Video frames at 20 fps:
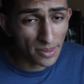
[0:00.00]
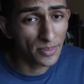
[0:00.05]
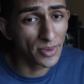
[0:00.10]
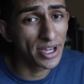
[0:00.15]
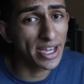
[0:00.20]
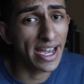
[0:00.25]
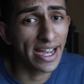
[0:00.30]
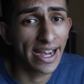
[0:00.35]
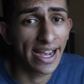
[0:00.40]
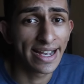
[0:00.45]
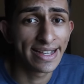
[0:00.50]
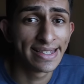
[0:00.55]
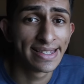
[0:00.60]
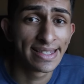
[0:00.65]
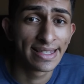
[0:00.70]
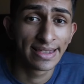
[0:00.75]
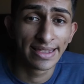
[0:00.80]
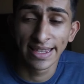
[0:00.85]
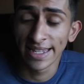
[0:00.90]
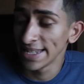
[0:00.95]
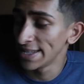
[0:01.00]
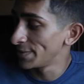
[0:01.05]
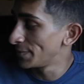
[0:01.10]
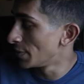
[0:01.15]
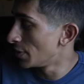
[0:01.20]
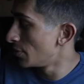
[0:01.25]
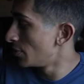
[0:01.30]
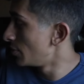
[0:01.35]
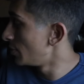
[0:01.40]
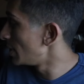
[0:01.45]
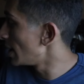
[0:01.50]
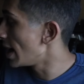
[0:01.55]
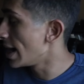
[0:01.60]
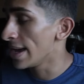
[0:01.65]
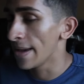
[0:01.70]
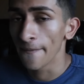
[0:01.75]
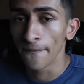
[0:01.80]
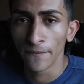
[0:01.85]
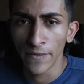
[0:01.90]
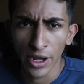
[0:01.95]
But yeah guys, this phone I
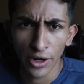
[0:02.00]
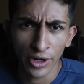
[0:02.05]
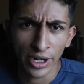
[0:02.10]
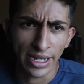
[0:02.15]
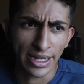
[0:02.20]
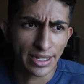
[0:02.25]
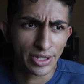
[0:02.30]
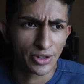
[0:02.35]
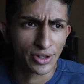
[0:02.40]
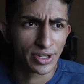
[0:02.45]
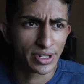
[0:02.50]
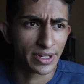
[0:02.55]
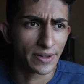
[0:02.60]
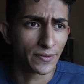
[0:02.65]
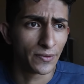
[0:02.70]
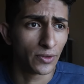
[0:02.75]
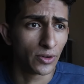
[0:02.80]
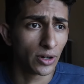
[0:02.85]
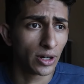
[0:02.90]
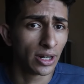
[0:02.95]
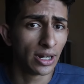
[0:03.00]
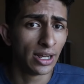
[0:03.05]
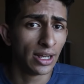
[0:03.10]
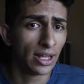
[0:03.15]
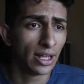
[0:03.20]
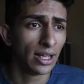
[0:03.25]
am very interested for.